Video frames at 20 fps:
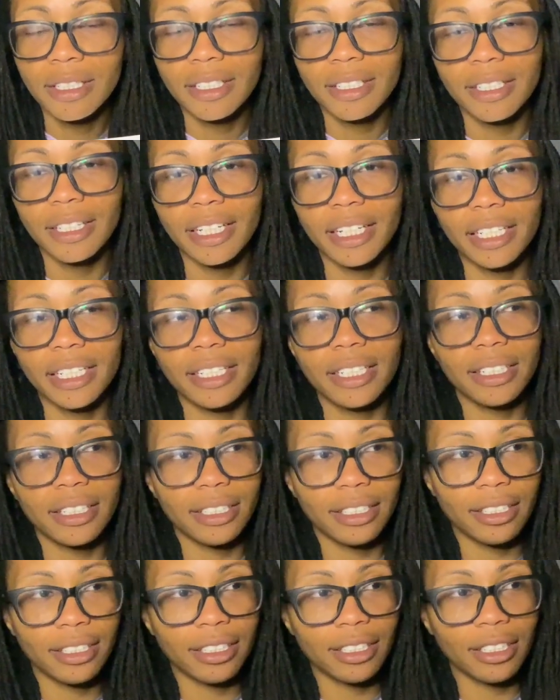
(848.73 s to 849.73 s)
Like,
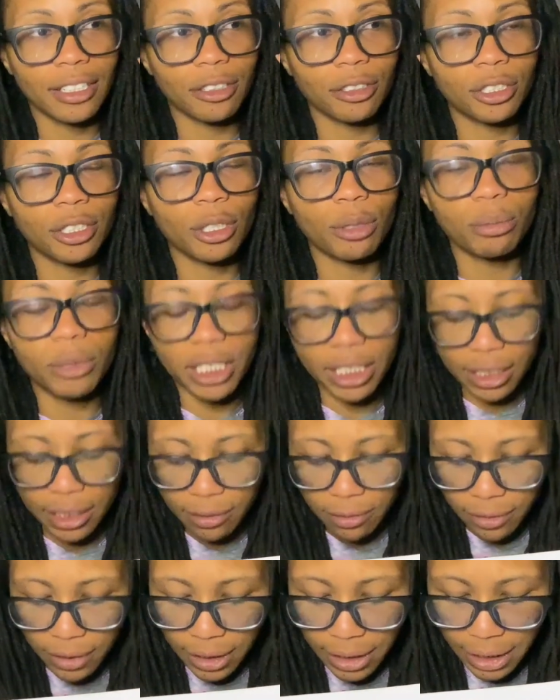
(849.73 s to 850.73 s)
there's so many
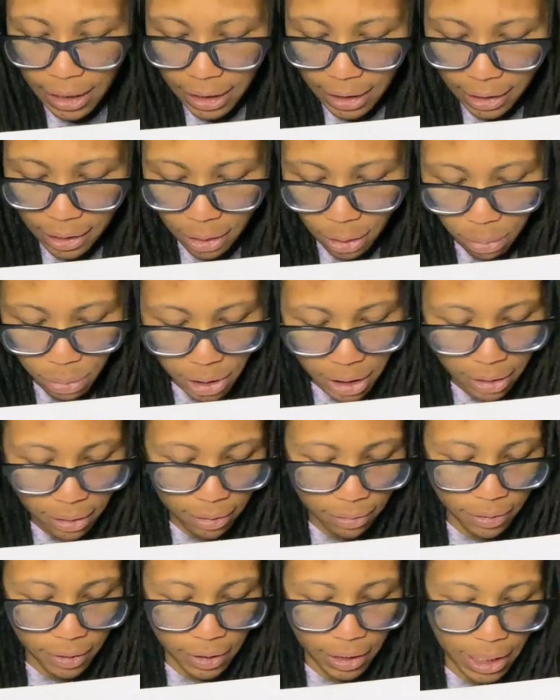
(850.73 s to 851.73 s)
different things, so many
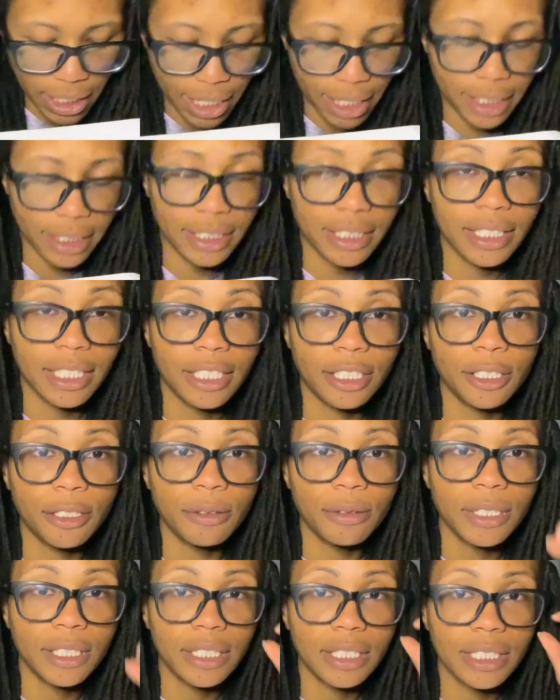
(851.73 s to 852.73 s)
different lines that
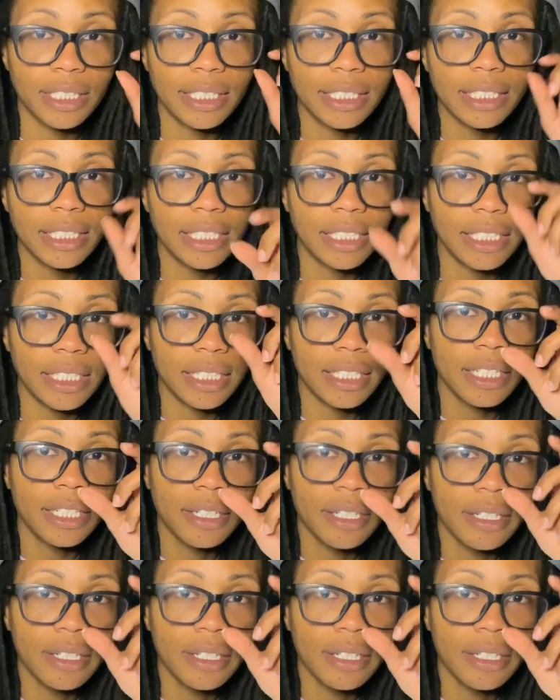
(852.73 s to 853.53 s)
you can see